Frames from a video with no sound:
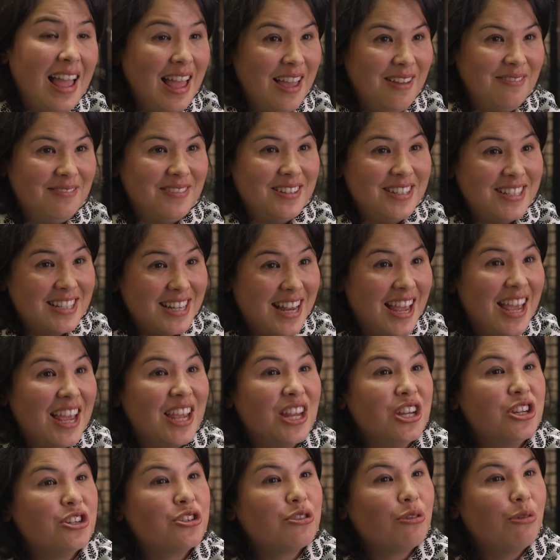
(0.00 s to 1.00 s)
have to
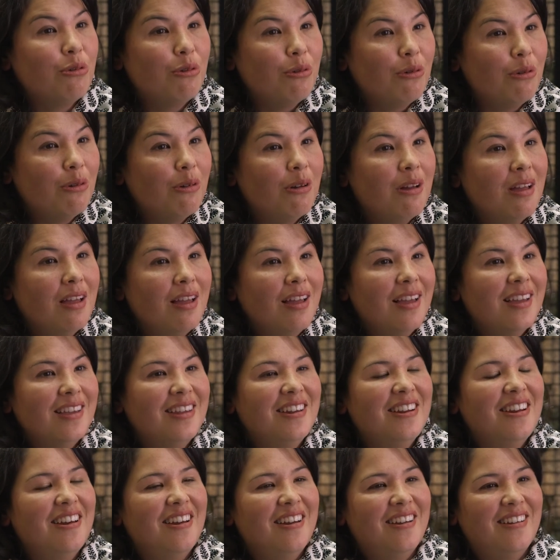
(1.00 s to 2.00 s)
change, or,
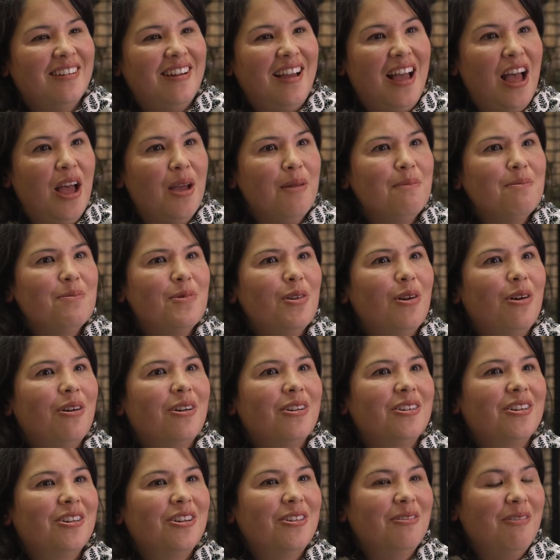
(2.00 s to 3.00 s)
I'm
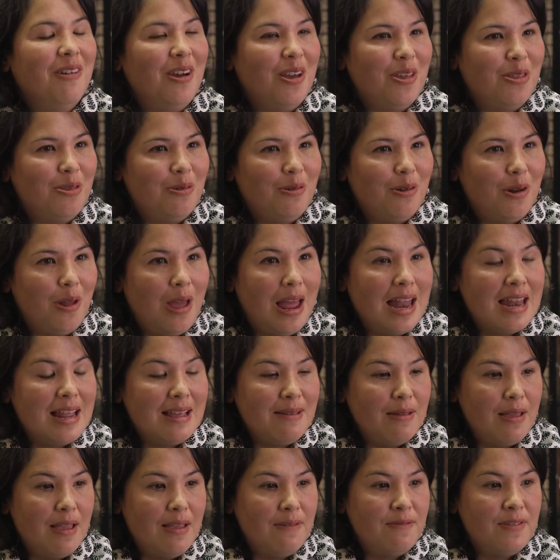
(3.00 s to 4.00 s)
not who I thought.
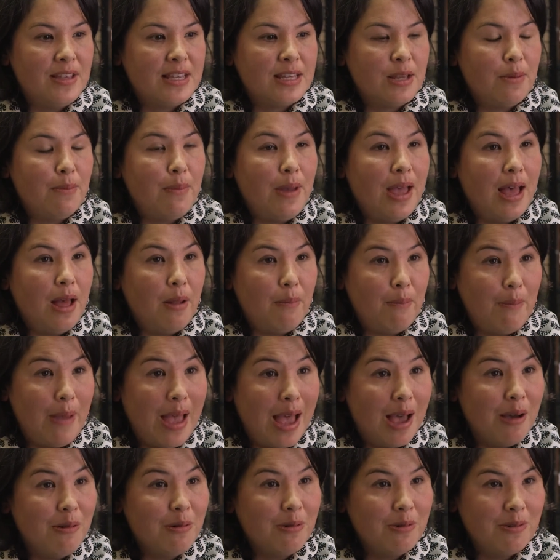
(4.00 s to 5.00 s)
And if it's about
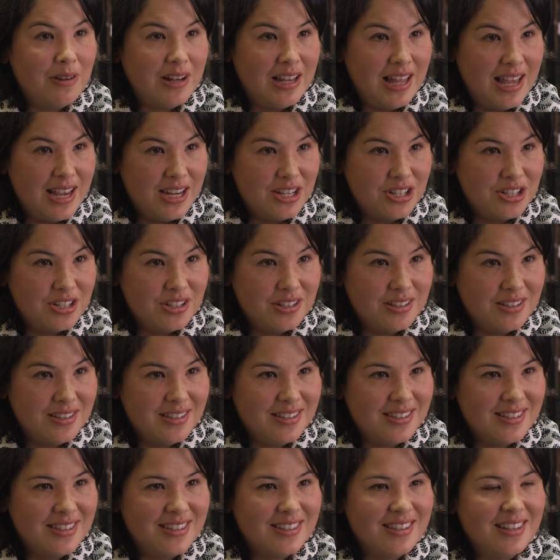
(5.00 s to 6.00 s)
power
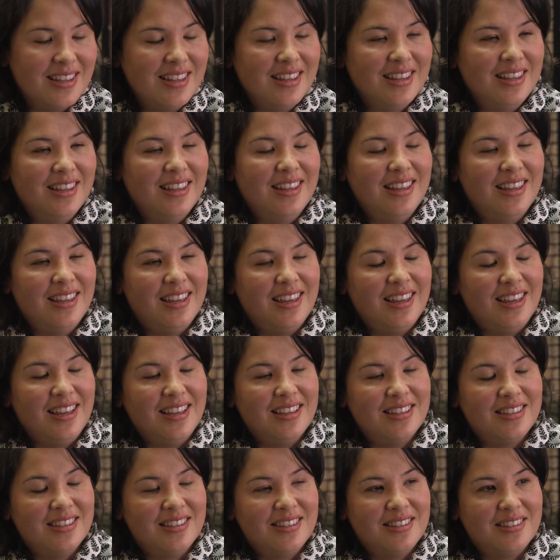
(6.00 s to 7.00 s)
relations,
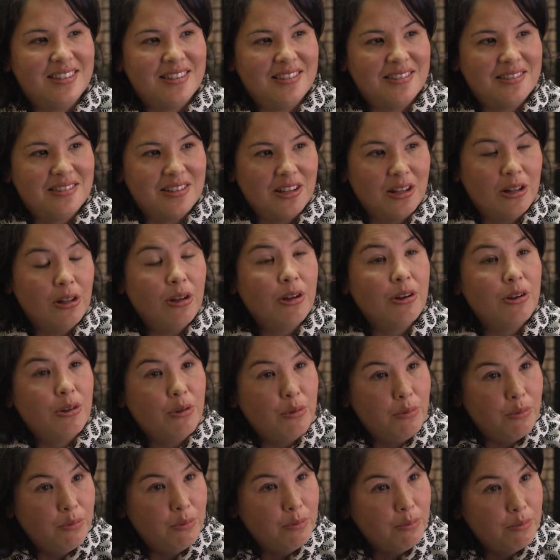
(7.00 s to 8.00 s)
as the
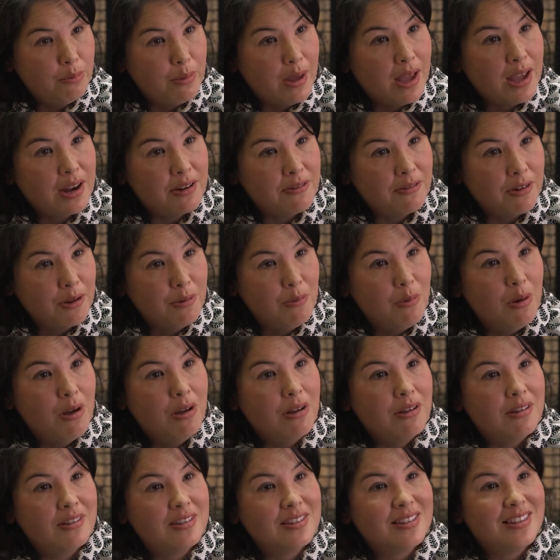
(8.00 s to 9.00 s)
colonial binary
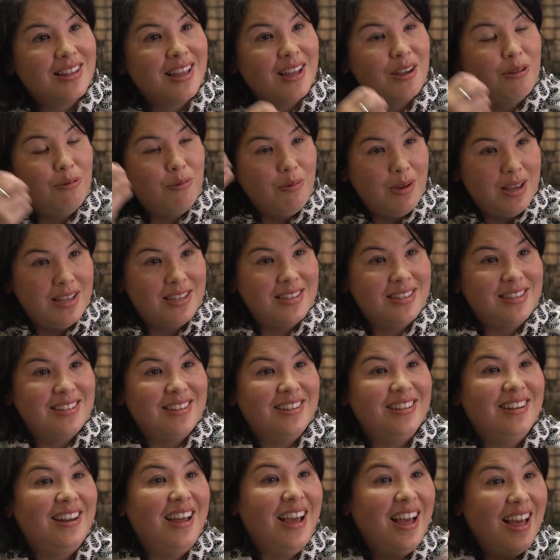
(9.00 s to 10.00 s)
was, like
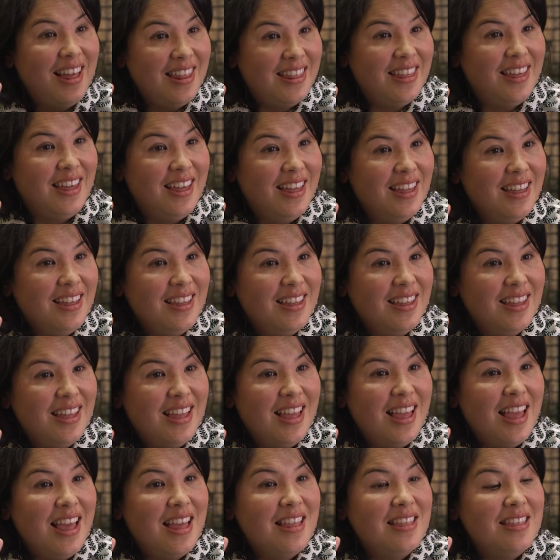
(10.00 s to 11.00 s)
Western, other,
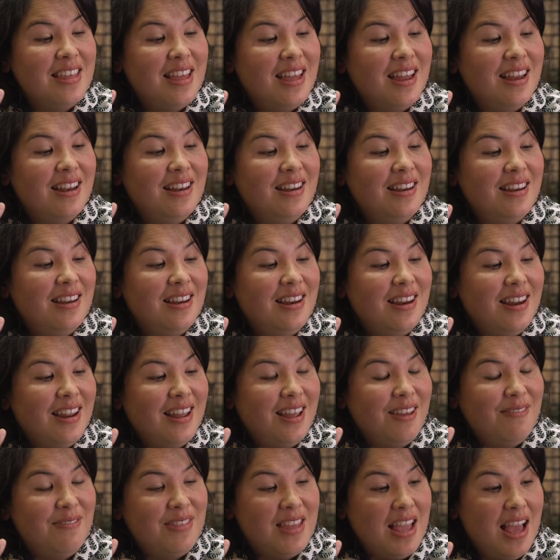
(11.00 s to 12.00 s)
then
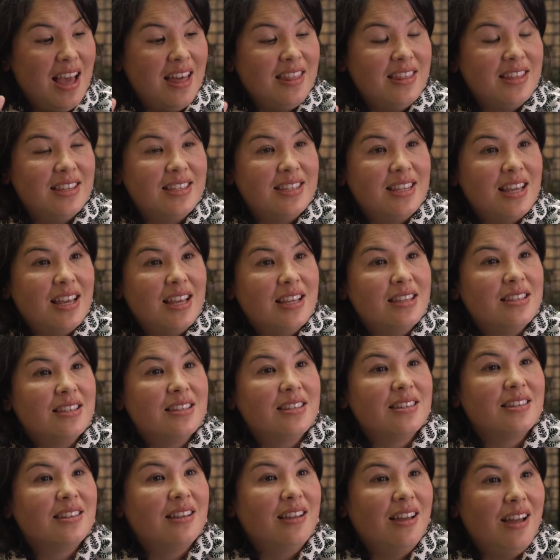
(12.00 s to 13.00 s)
if the other
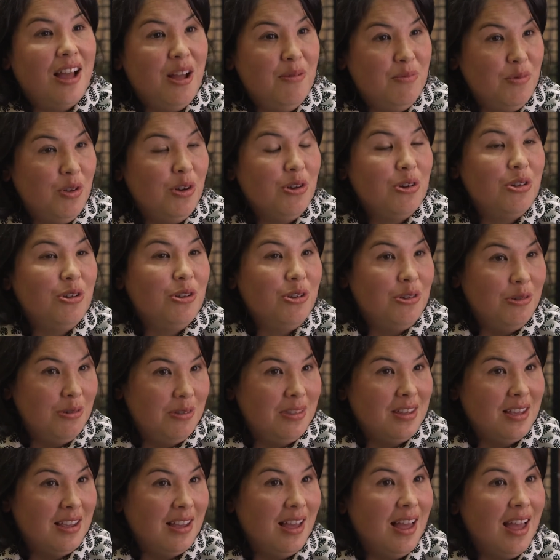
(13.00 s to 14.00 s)
says, I'm not who you
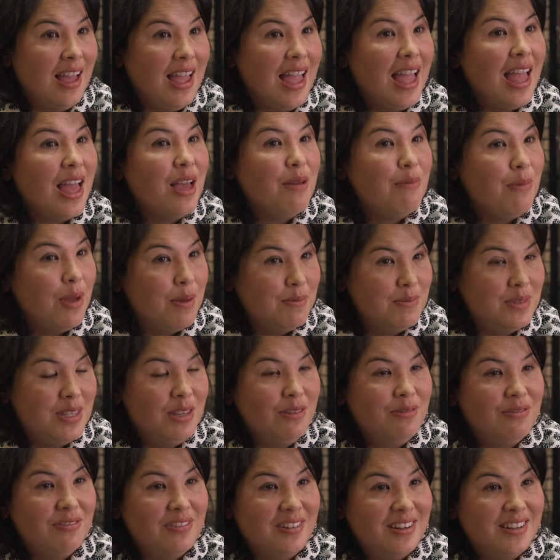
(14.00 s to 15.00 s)
think I am, I'm
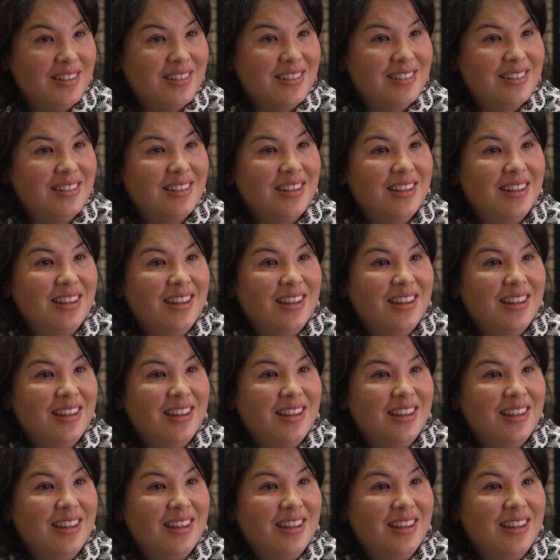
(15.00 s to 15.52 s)
different,